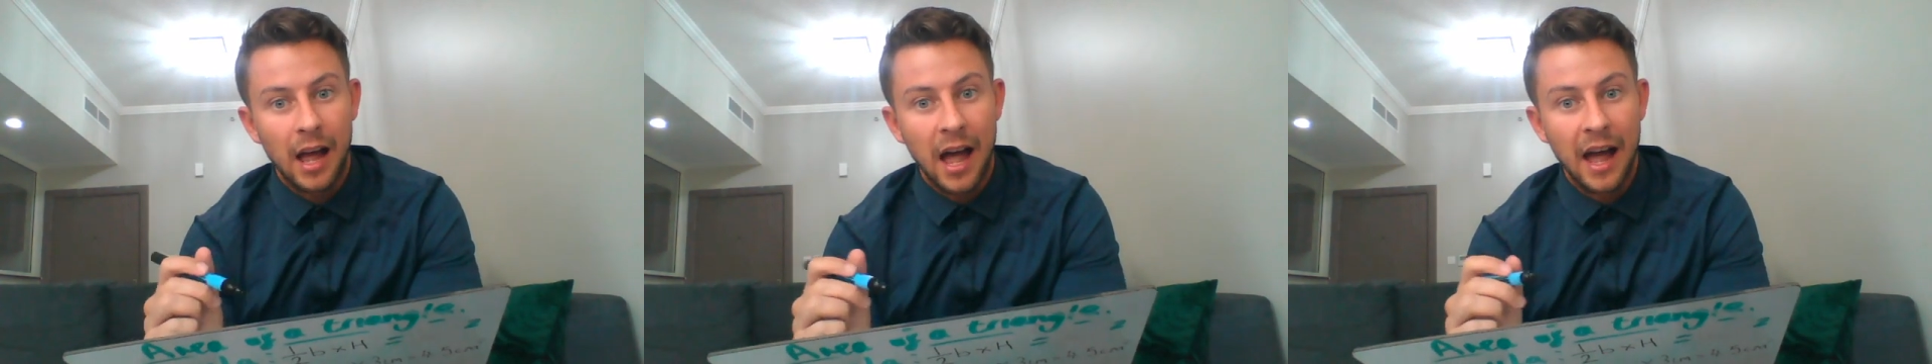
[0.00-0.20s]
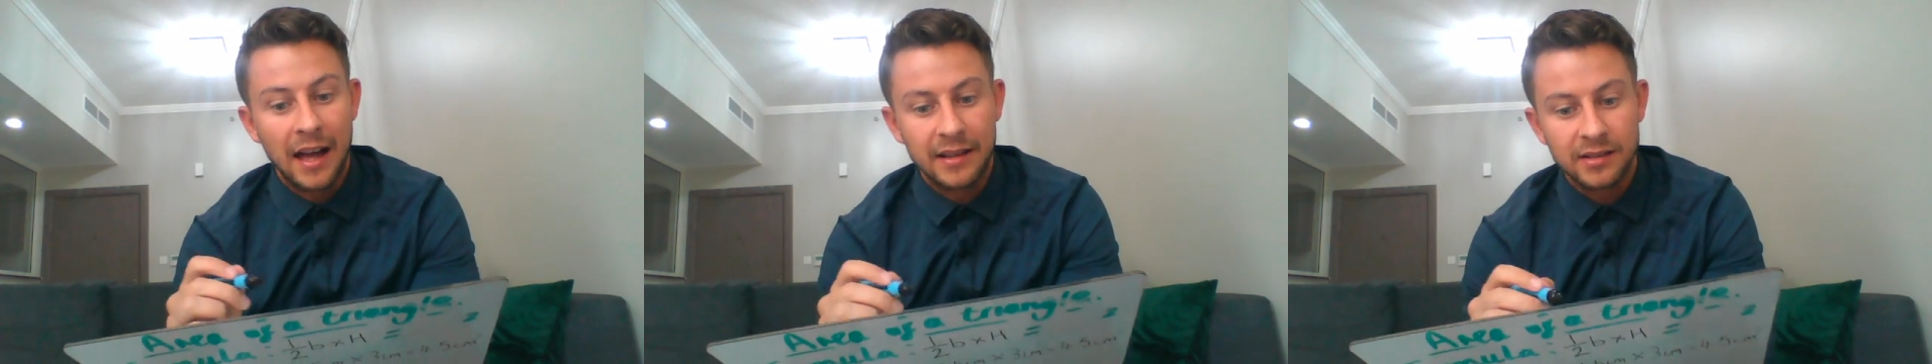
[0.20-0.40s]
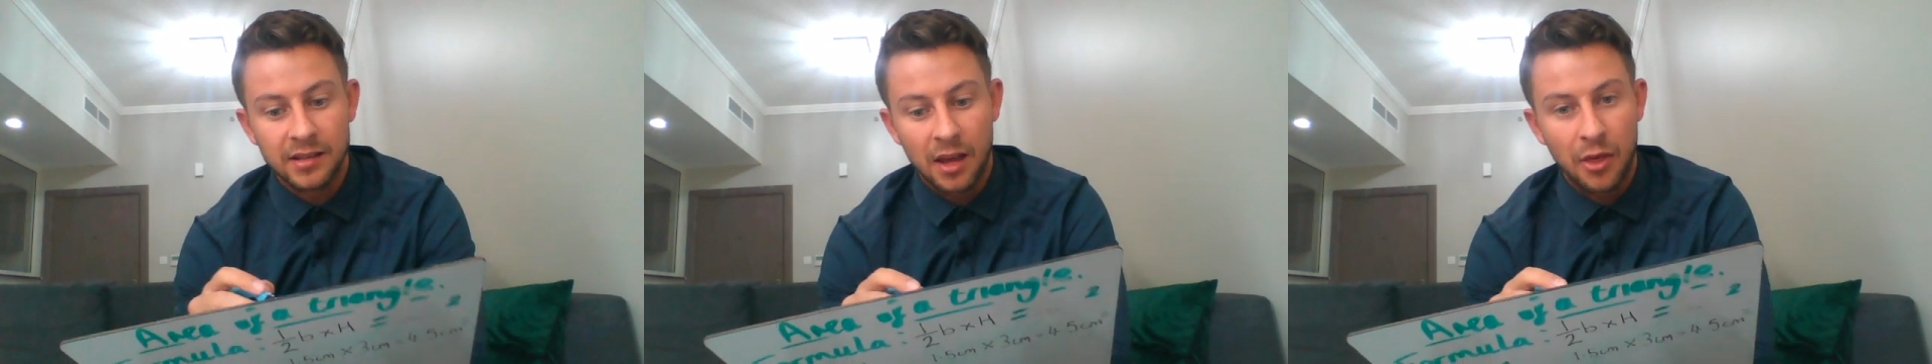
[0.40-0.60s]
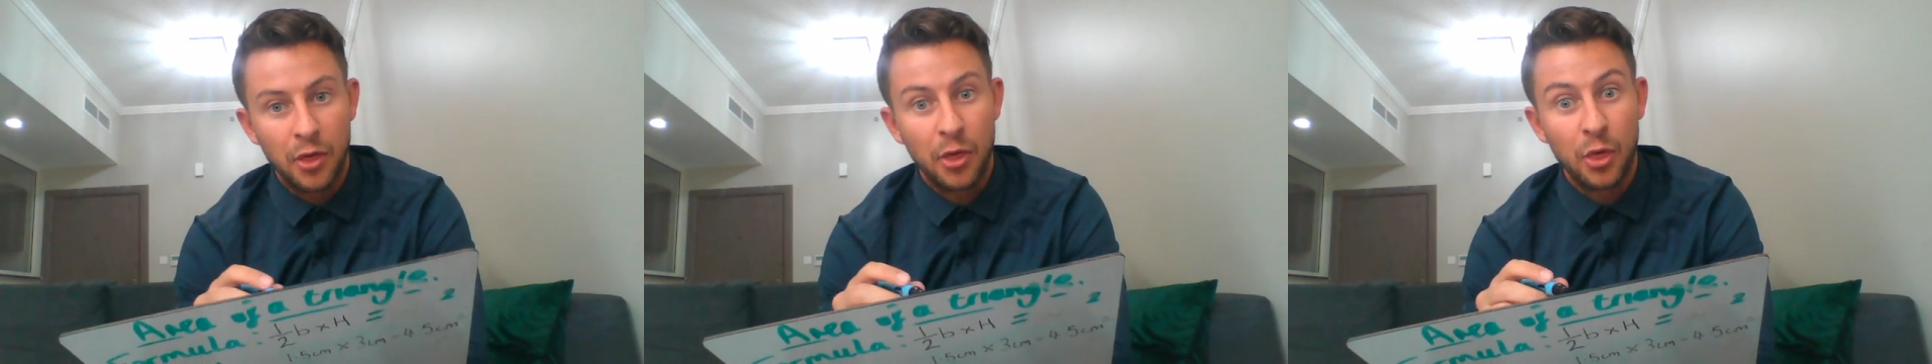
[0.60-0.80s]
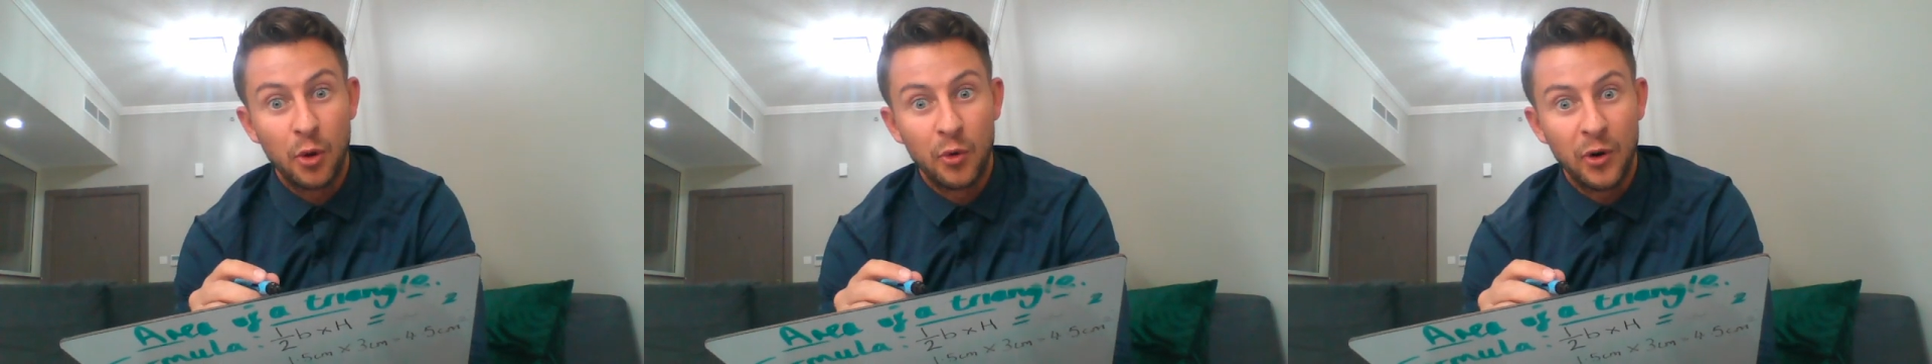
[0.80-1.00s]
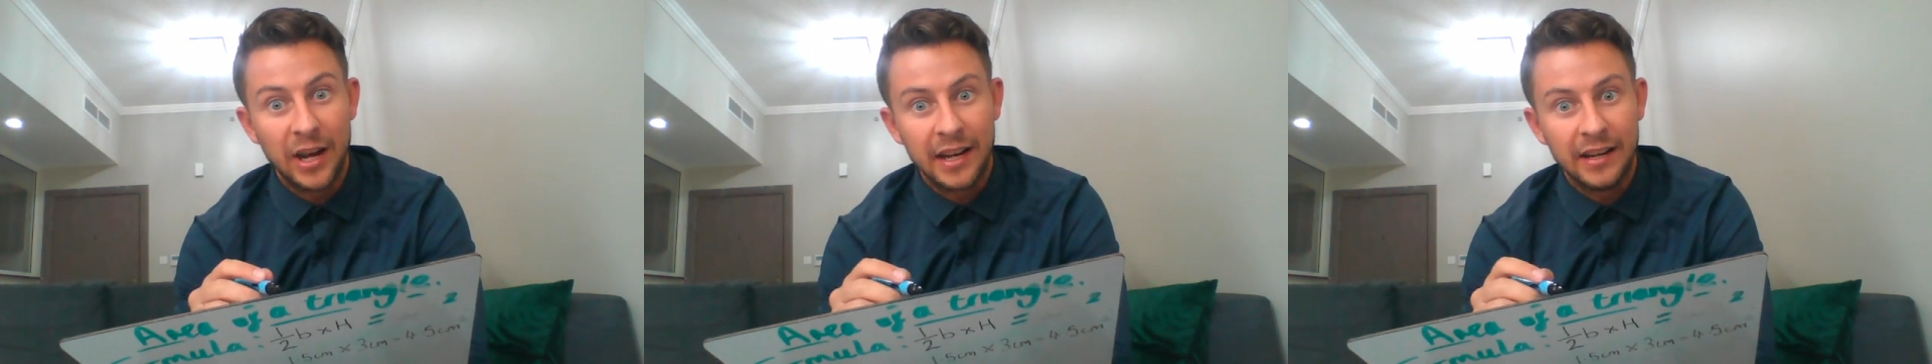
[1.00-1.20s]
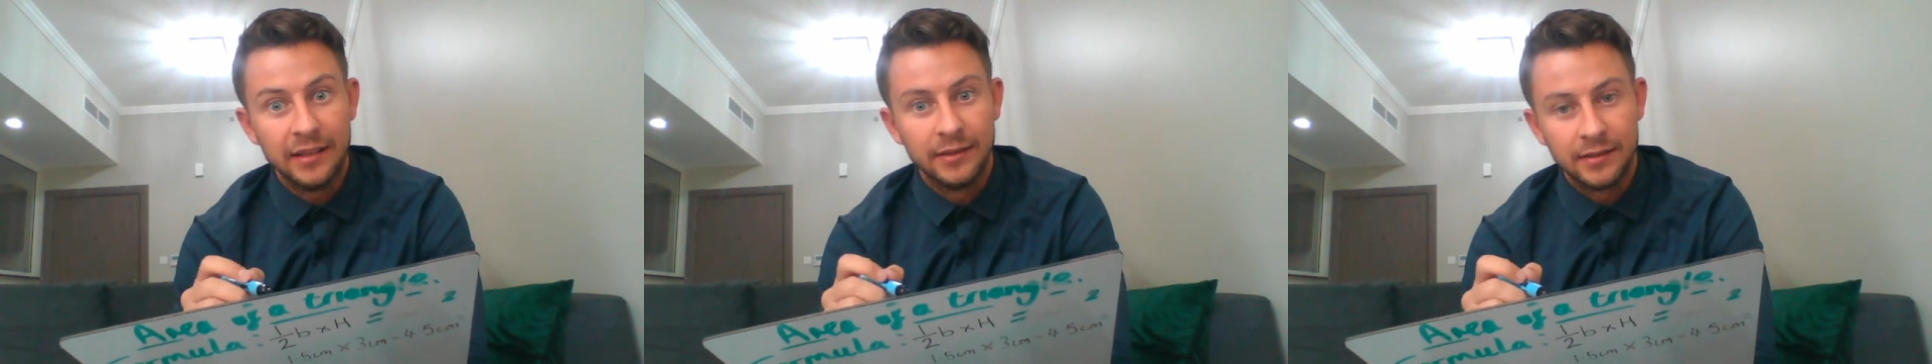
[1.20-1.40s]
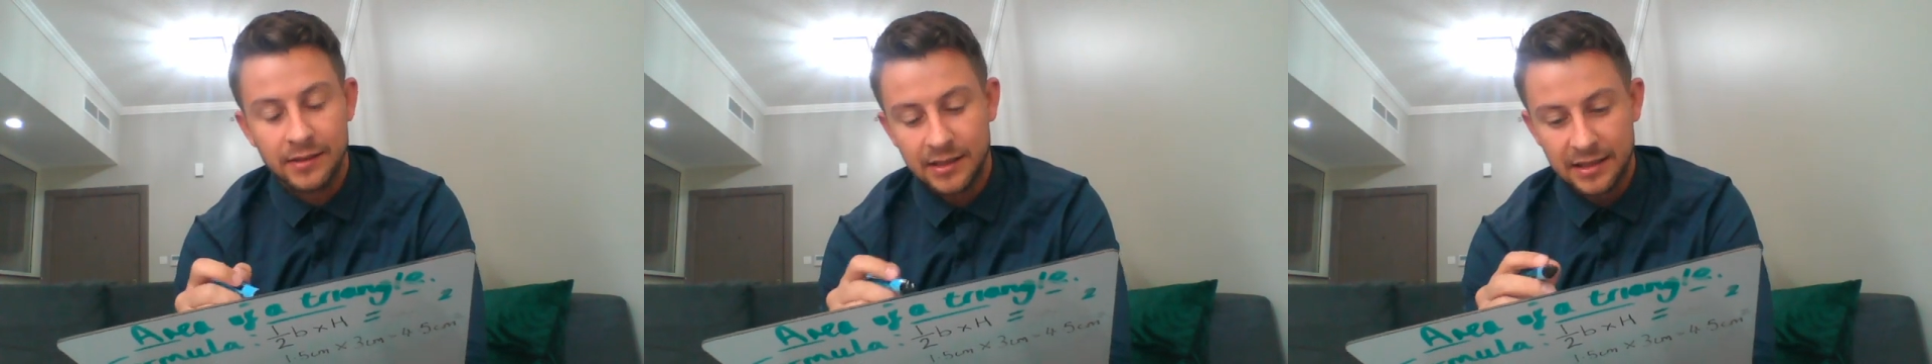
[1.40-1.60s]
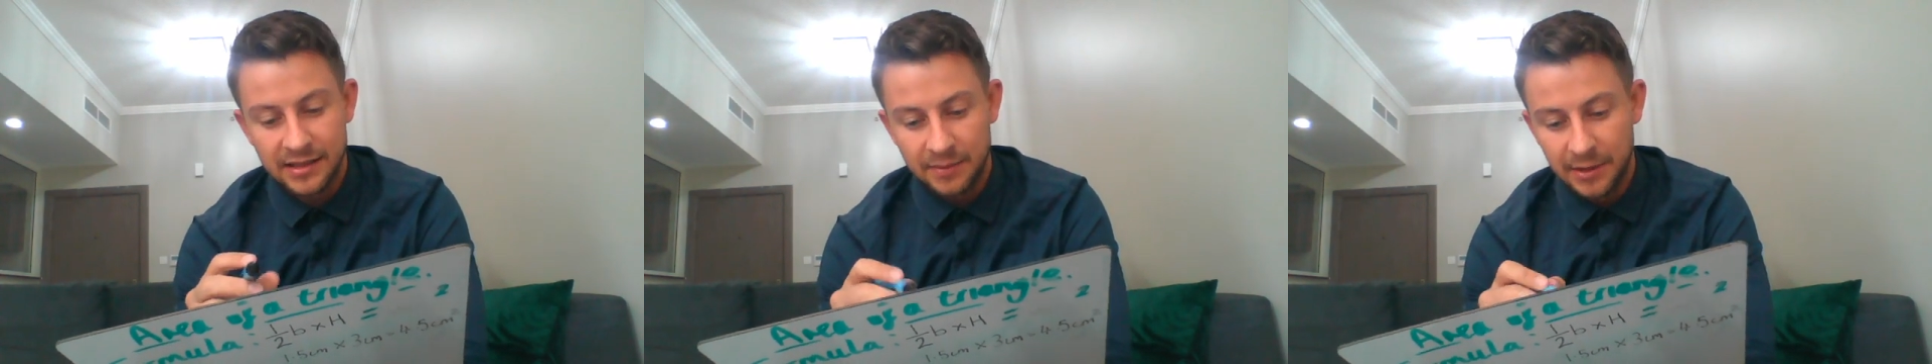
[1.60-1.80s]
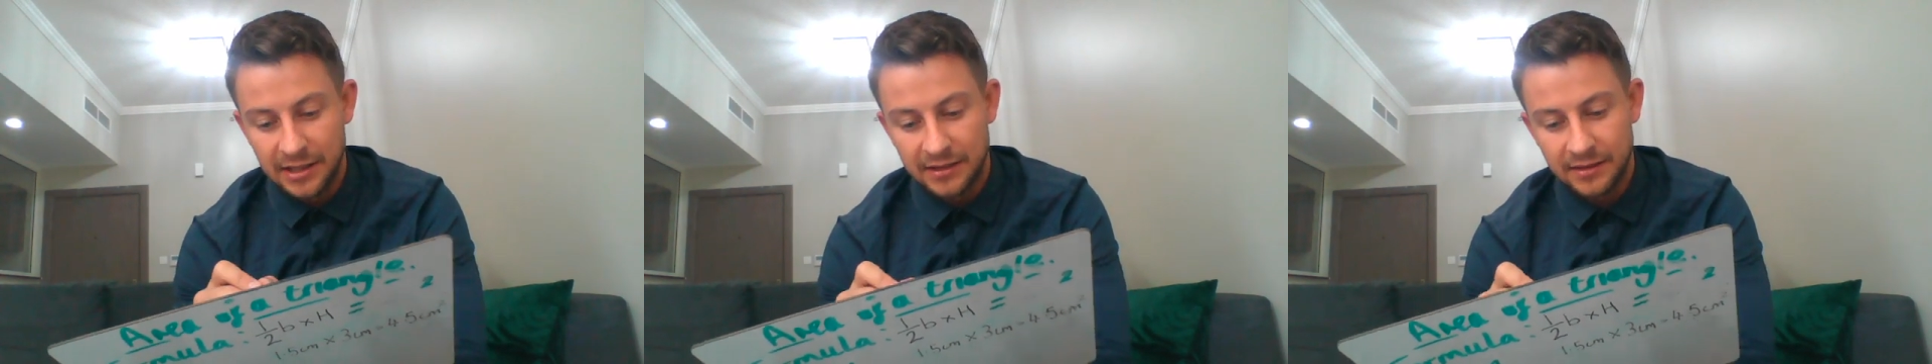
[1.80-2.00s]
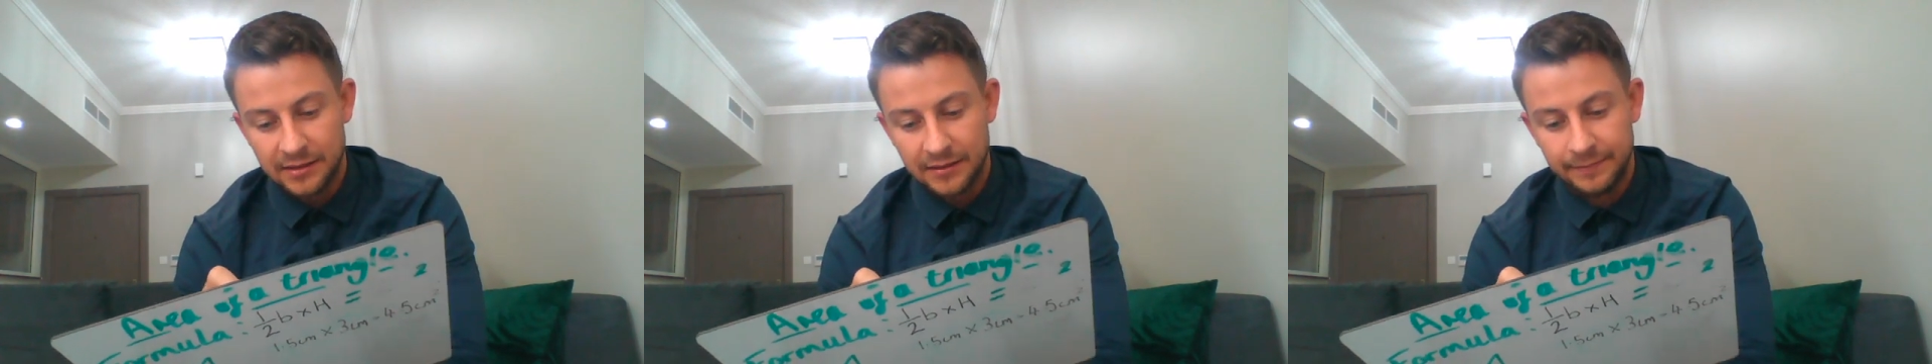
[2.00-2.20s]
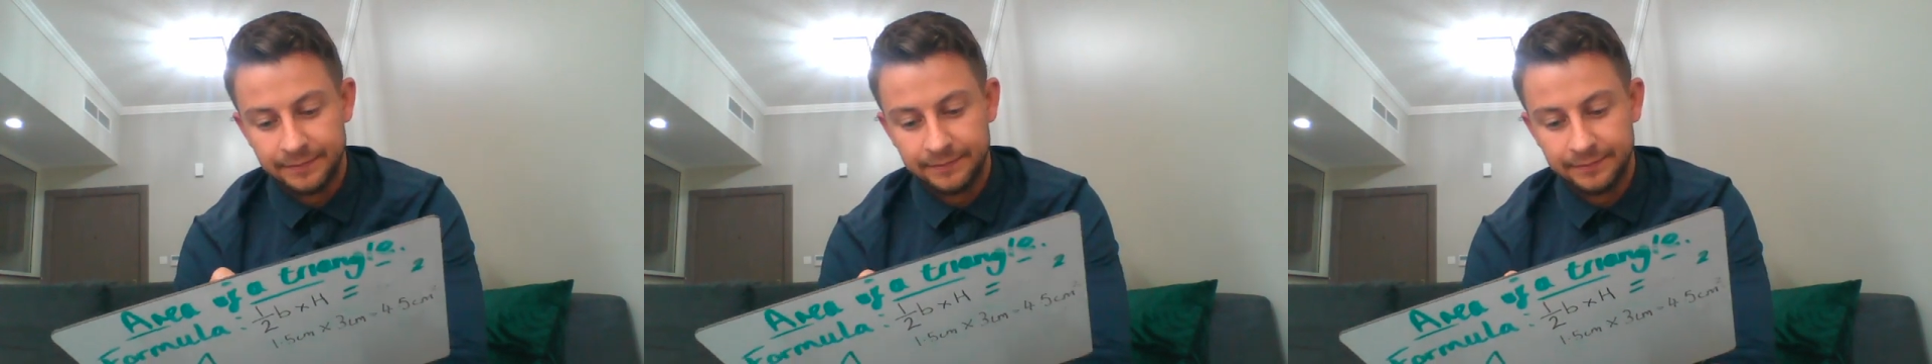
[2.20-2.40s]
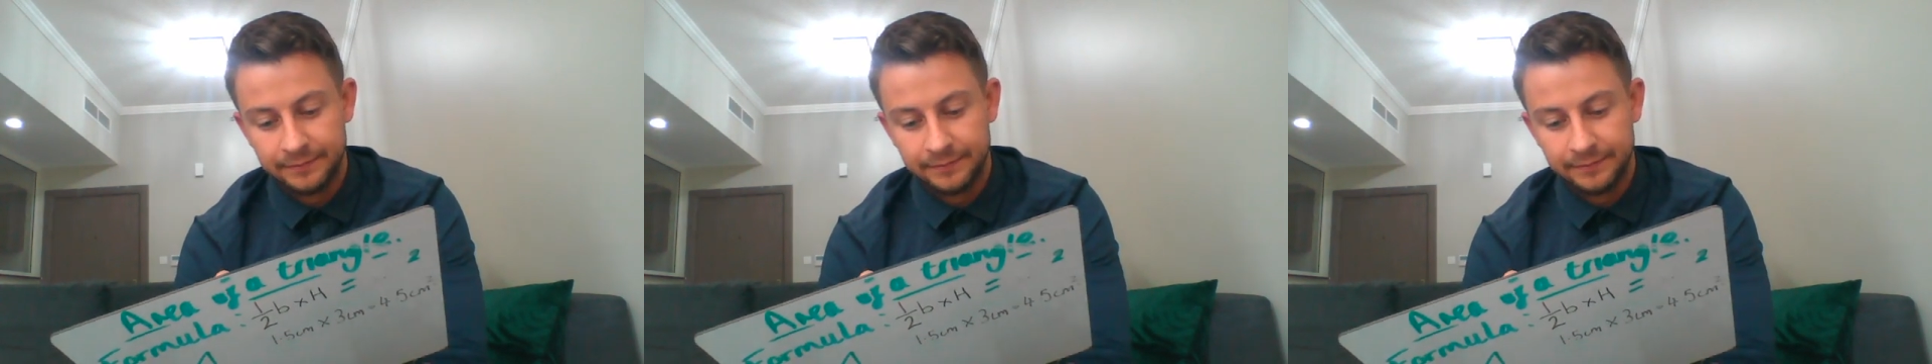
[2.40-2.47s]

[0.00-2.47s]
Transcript: as 3 centimeters.